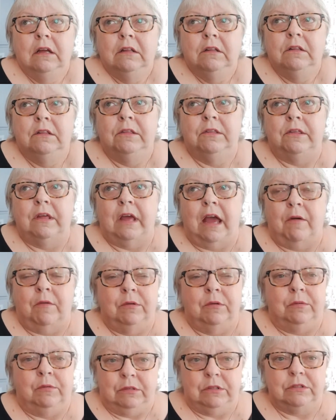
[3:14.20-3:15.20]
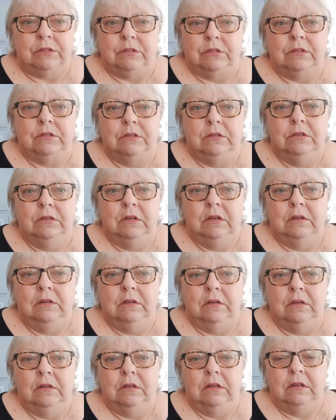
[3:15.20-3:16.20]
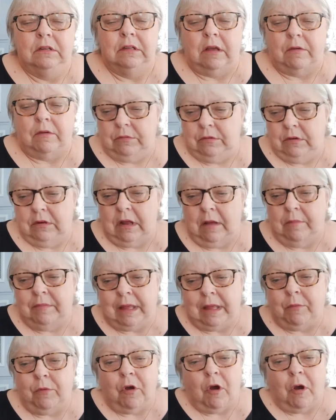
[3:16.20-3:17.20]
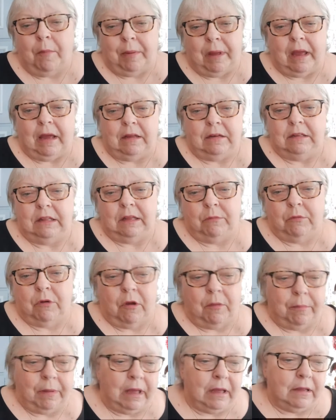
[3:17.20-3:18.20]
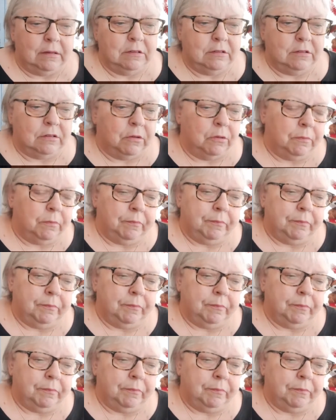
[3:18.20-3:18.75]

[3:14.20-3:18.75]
that one was that one, um, they were all bad. They were all bad. So.